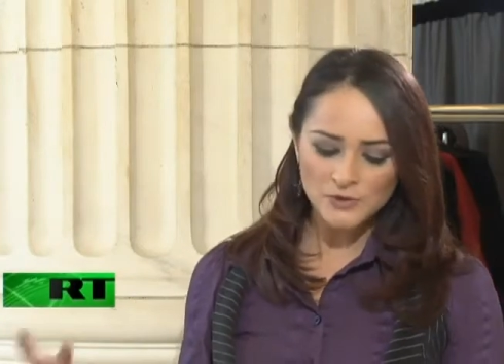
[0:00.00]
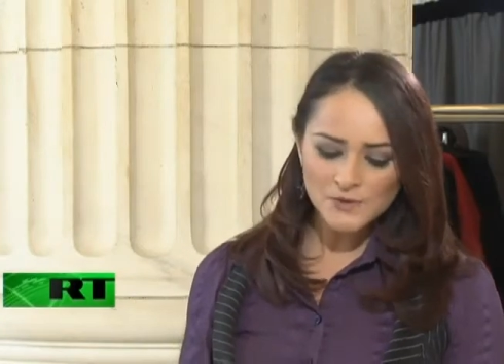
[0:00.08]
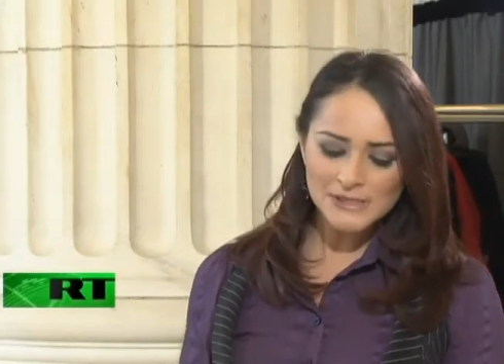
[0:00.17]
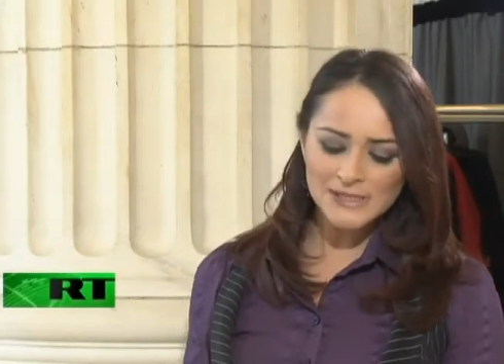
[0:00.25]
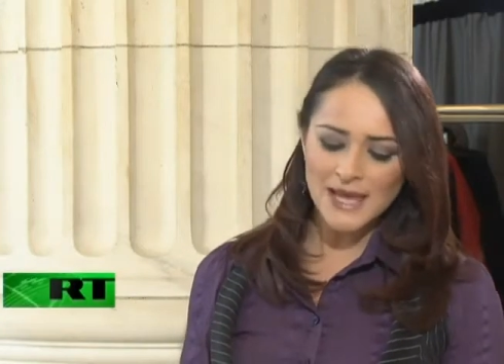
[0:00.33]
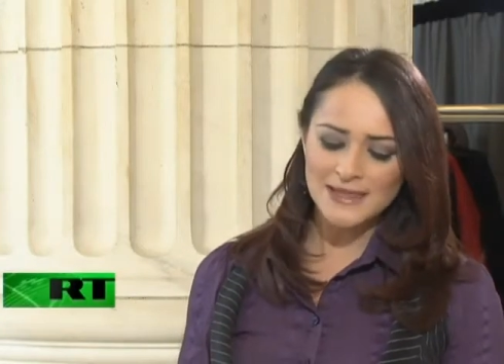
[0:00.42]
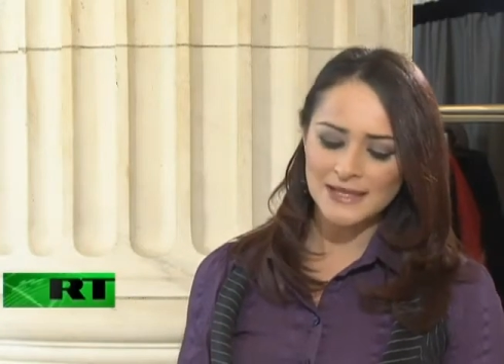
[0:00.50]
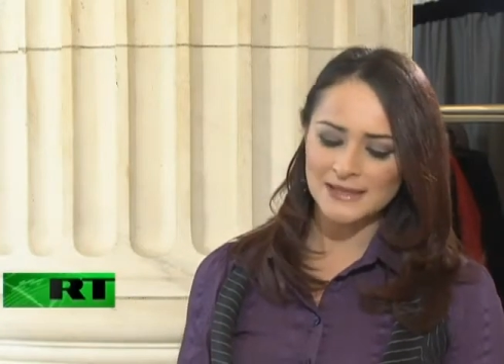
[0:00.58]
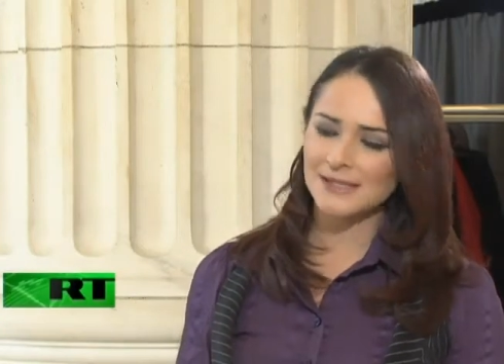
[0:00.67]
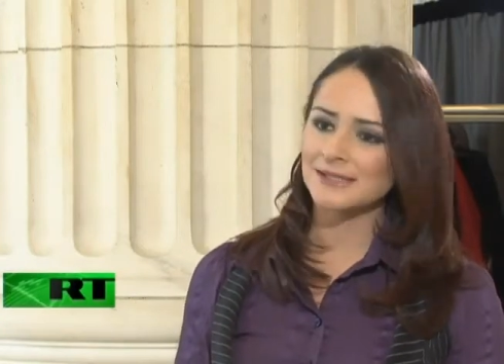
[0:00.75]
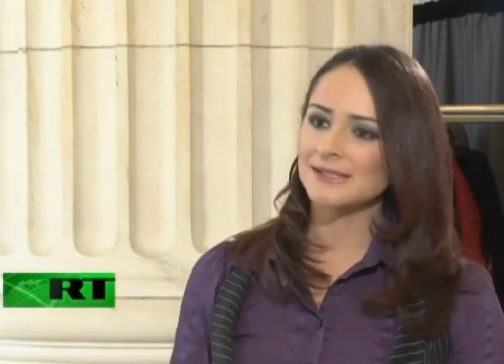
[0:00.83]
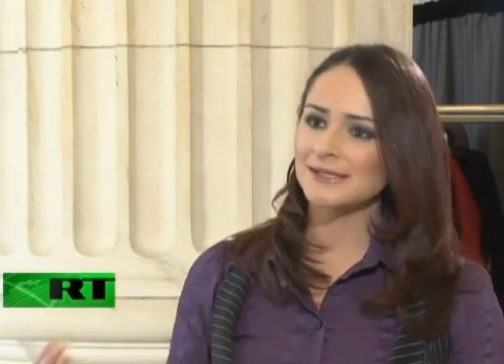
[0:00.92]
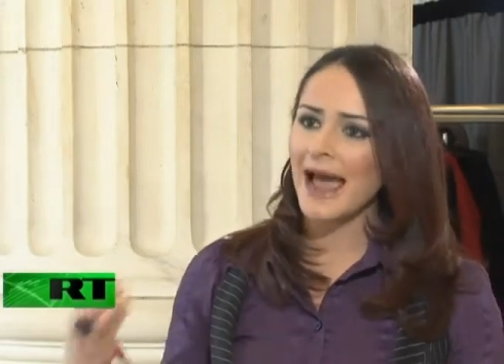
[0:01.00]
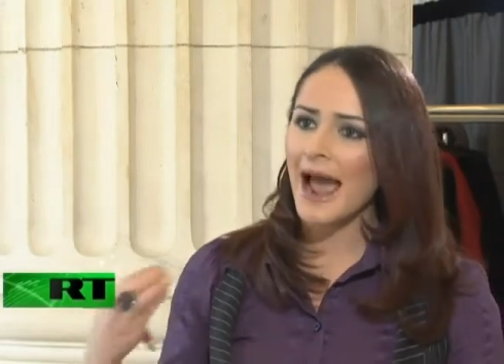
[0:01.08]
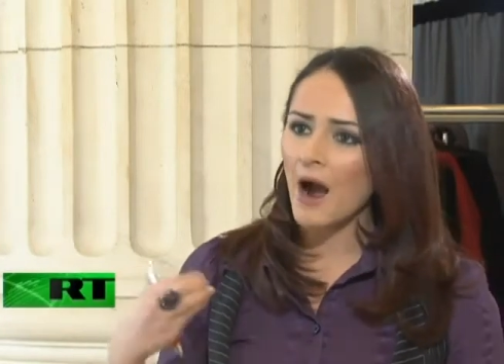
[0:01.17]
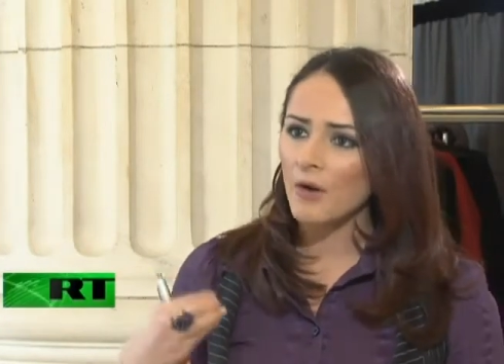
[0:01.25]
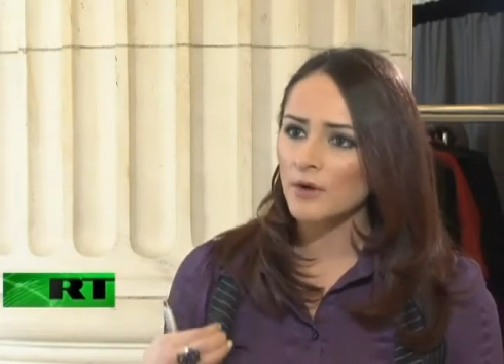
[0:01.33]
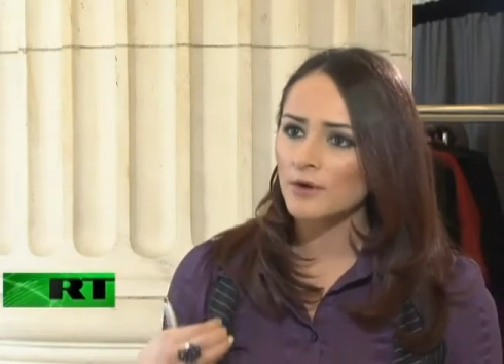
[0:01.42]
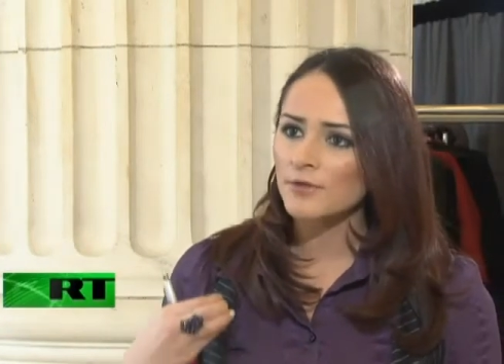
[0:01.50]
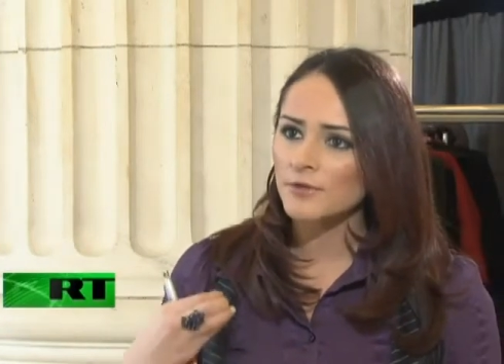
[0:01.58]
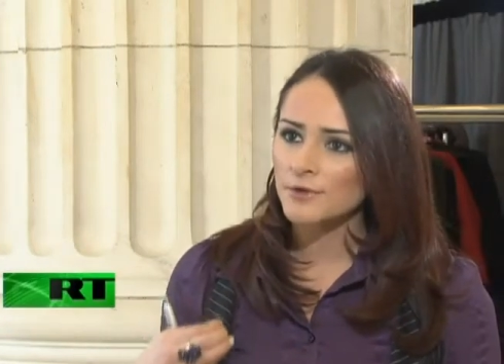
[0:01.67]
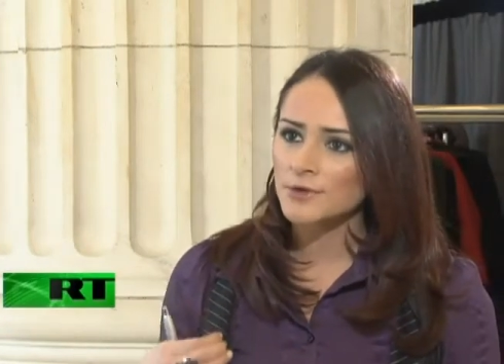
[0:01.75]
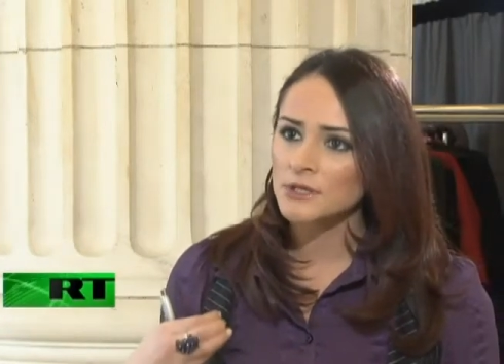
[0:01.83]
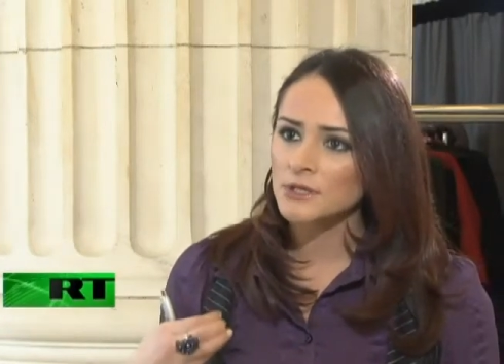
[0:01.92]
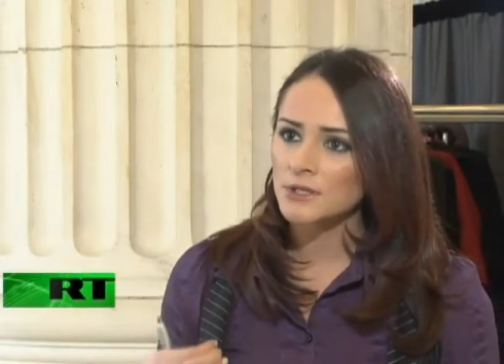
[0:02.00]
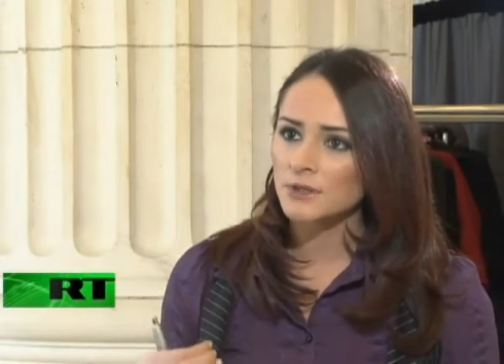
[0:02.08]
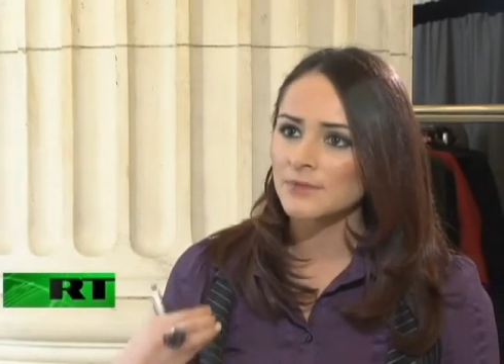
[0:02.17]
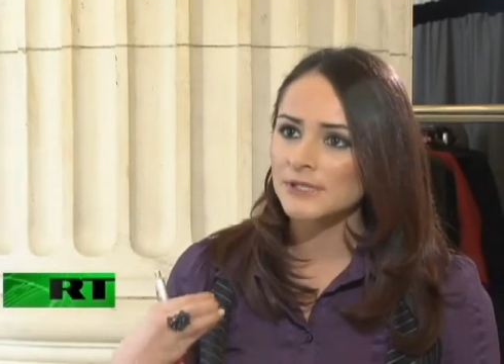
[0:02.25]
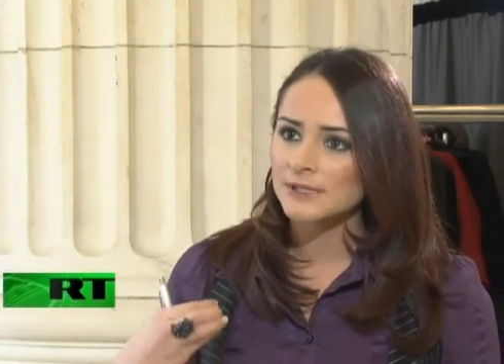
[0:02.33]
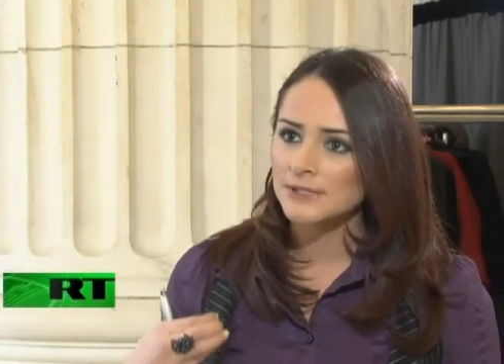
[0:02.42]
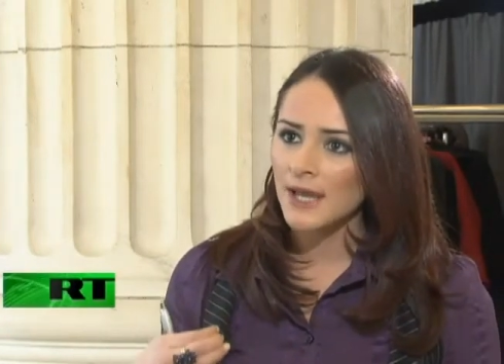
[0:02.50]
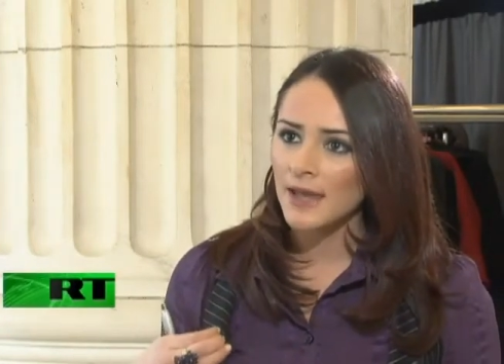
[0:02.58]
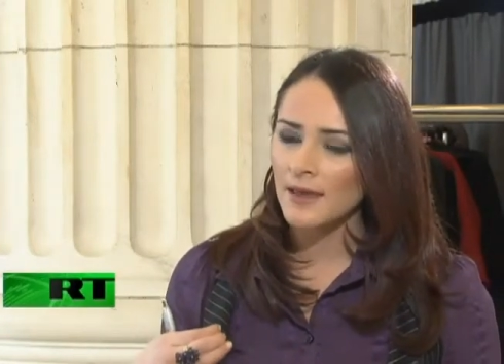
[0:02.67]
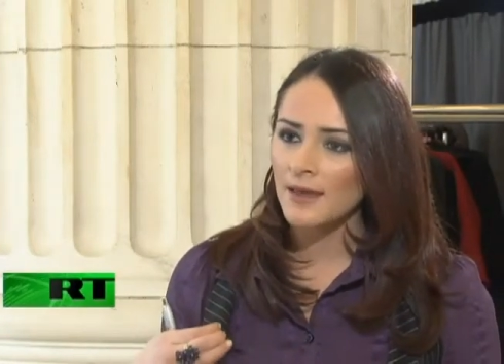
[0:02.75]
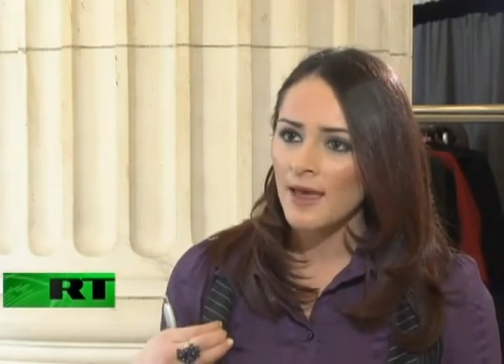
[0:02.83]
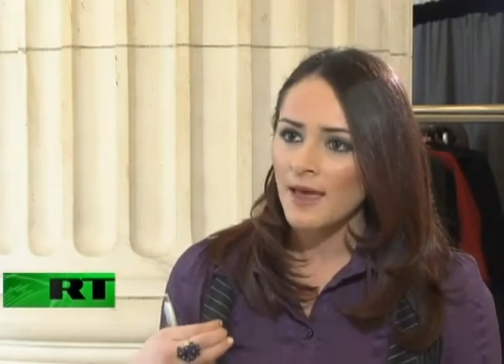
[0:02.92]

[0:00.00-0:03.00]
You say that this is our 30-year mistake,